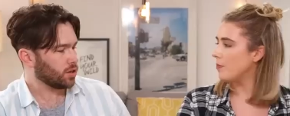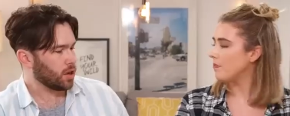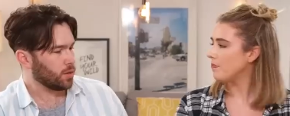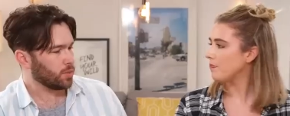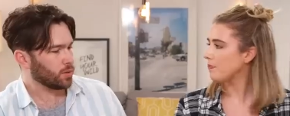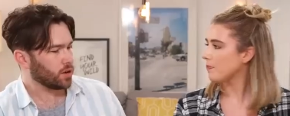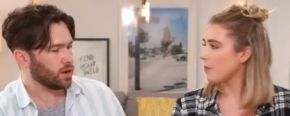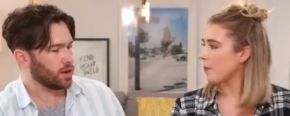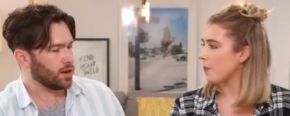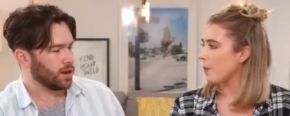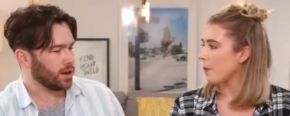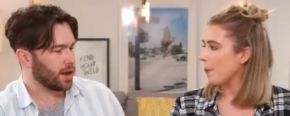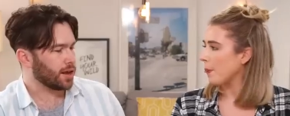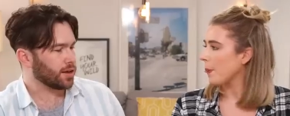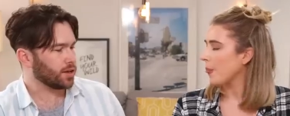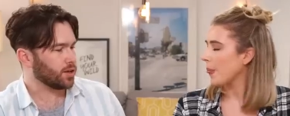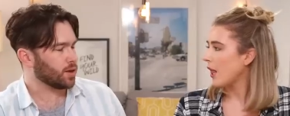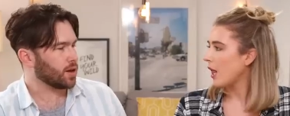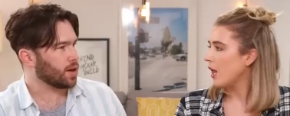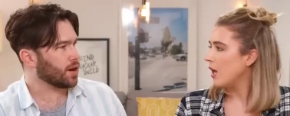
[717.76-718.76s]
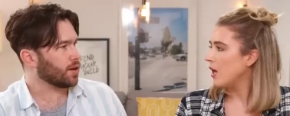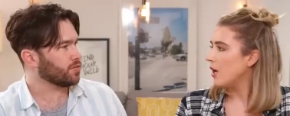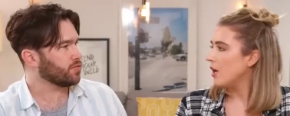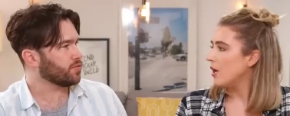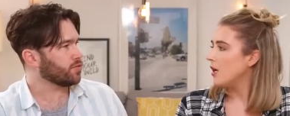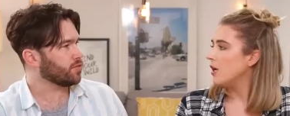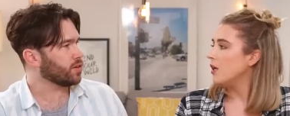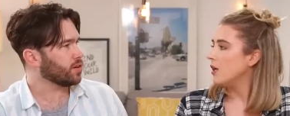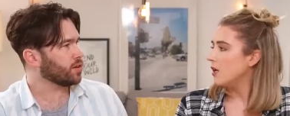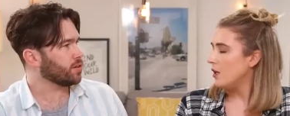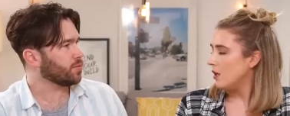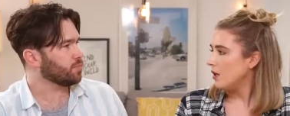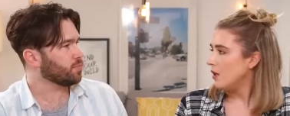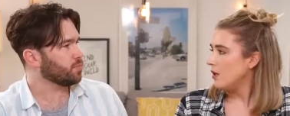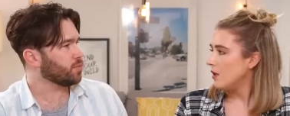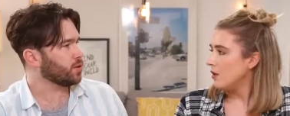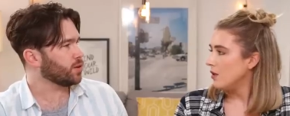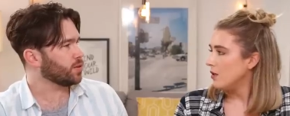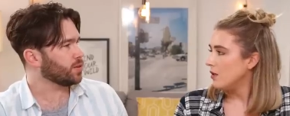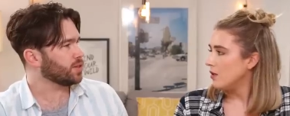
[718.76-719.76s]
Speaker 1: I'm going to let you have for
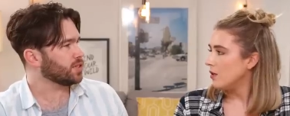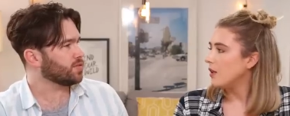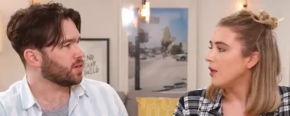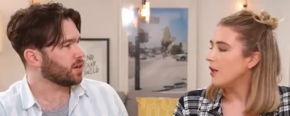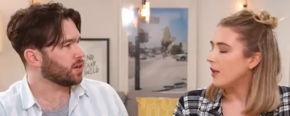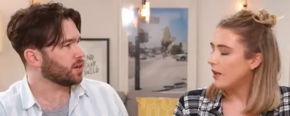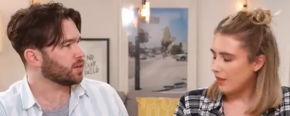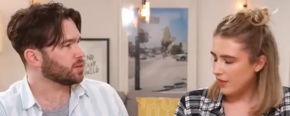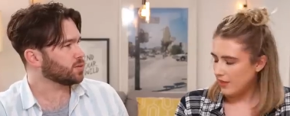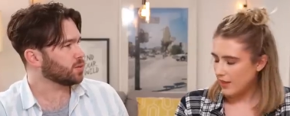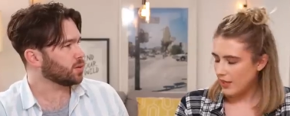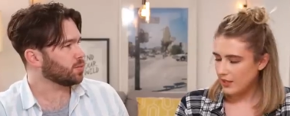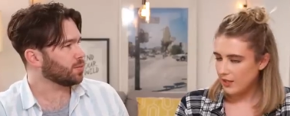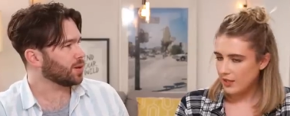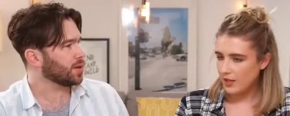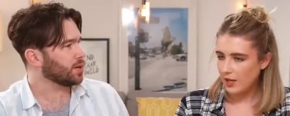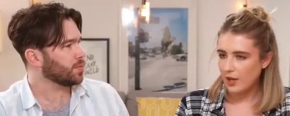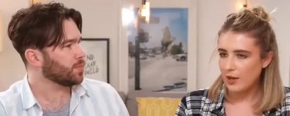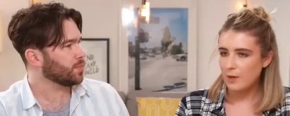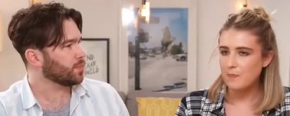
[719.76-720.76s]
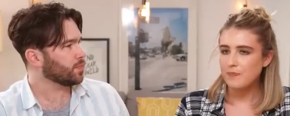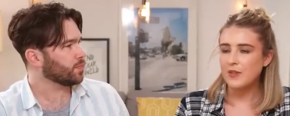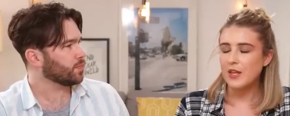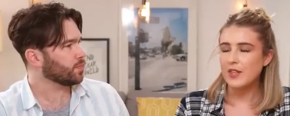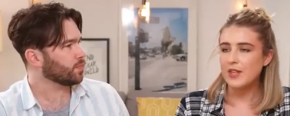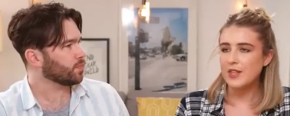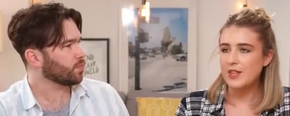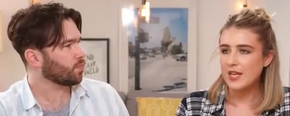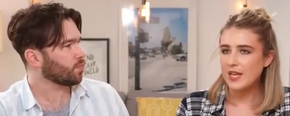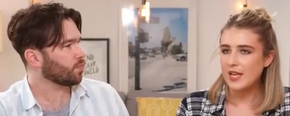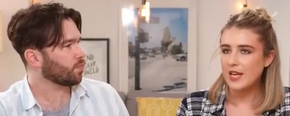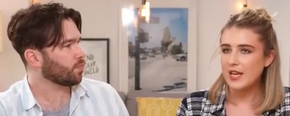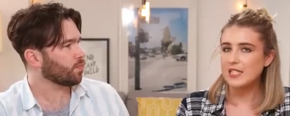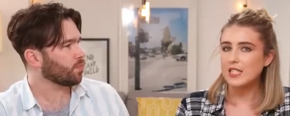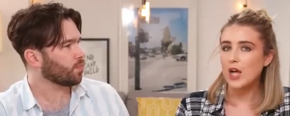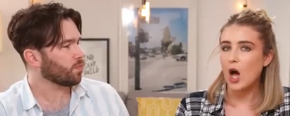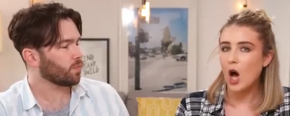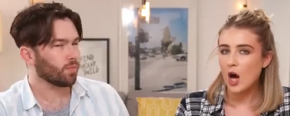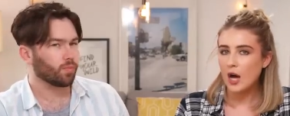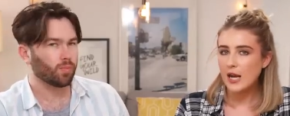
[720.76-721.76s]
doing these
Speaker 2: videos Thank you. Now the thing is,
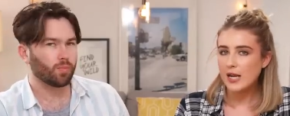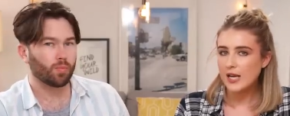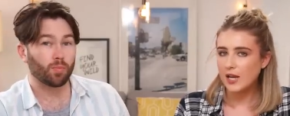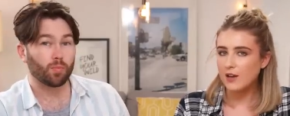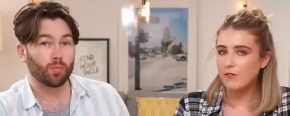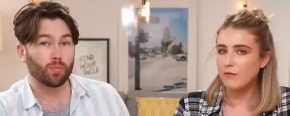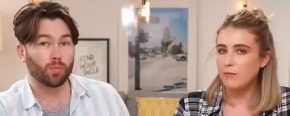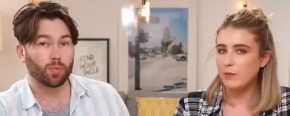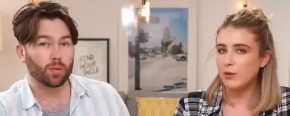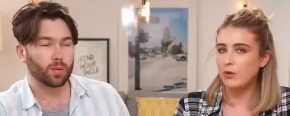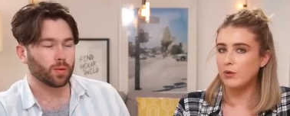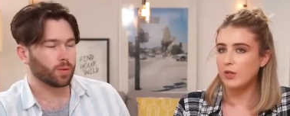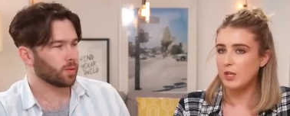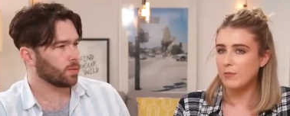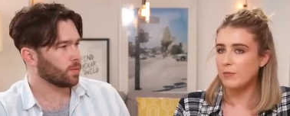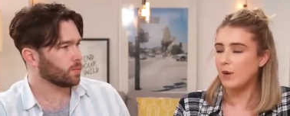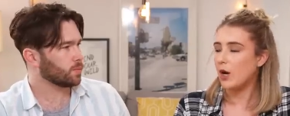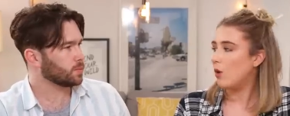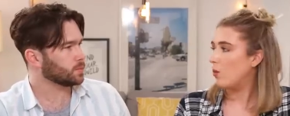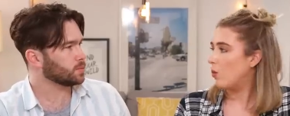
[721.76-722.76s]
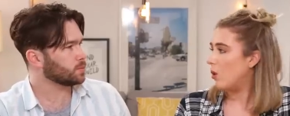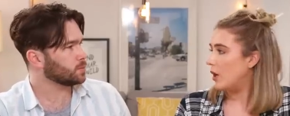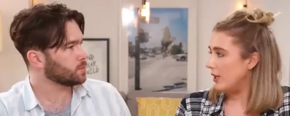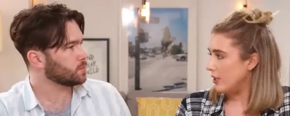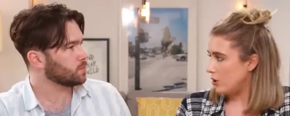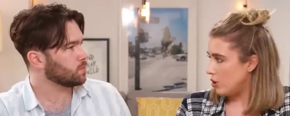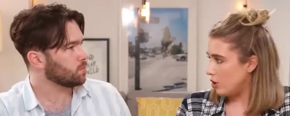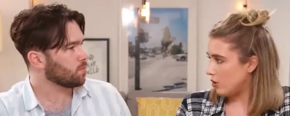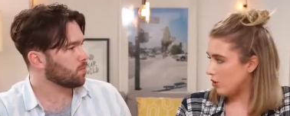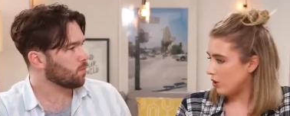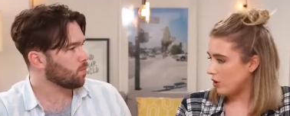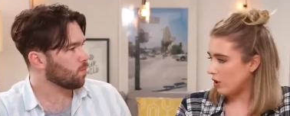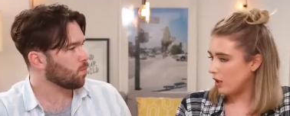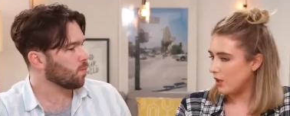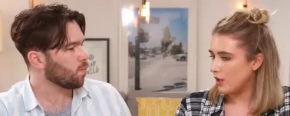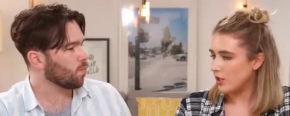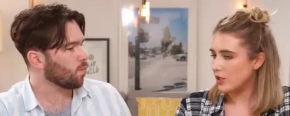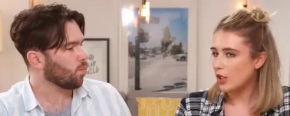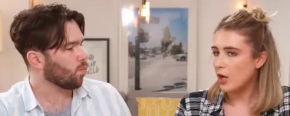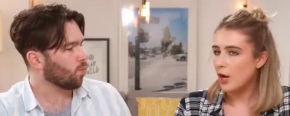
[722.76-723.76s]
I love Milky Bar white
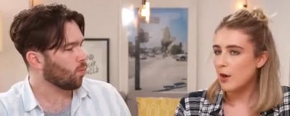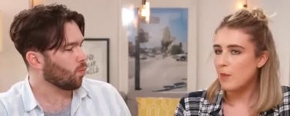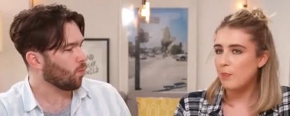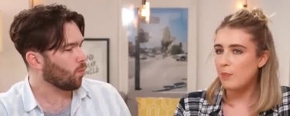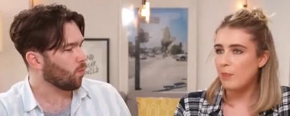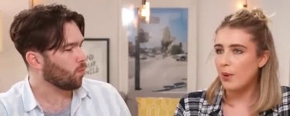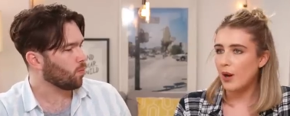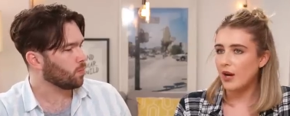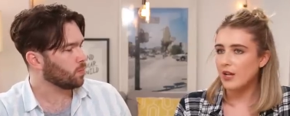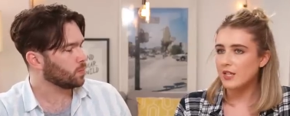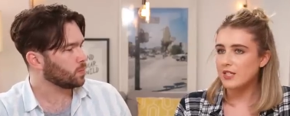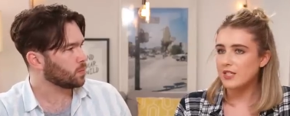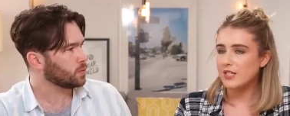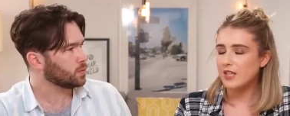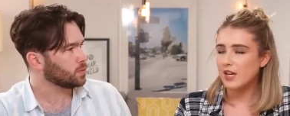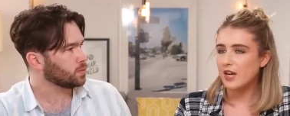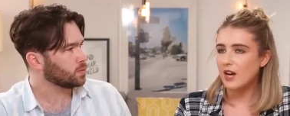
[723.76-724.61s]
chocolate, mm. but